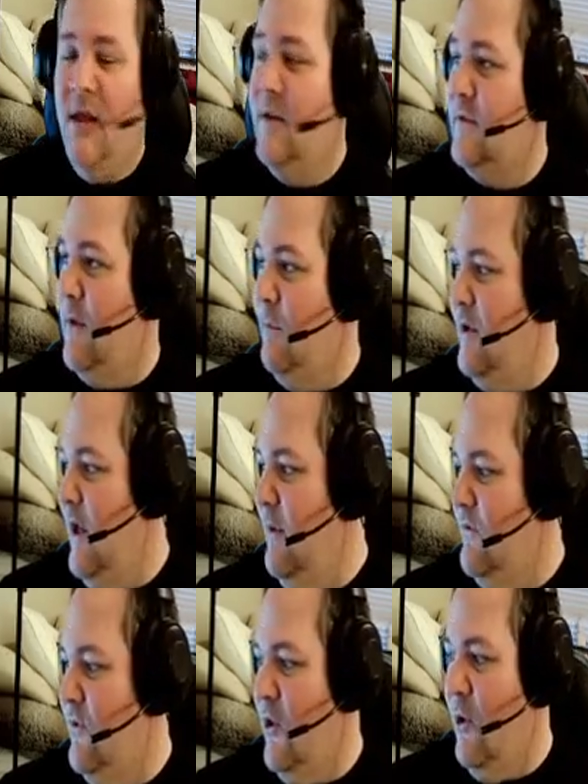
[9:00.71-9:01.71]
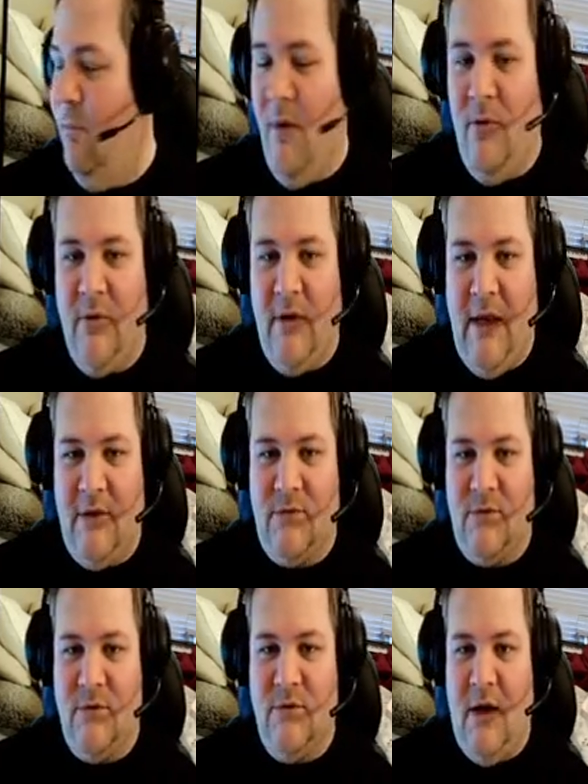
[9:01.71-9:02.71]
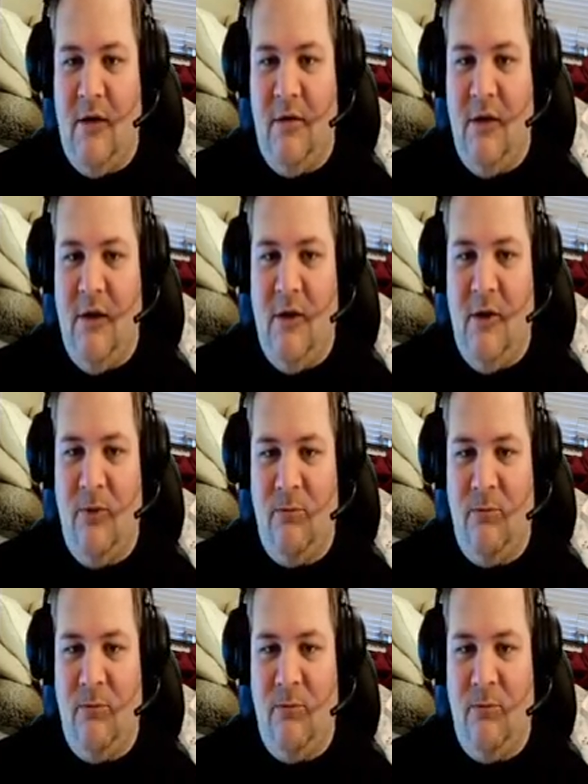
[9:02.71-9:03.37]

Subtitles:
sometimes there are bone casters out here,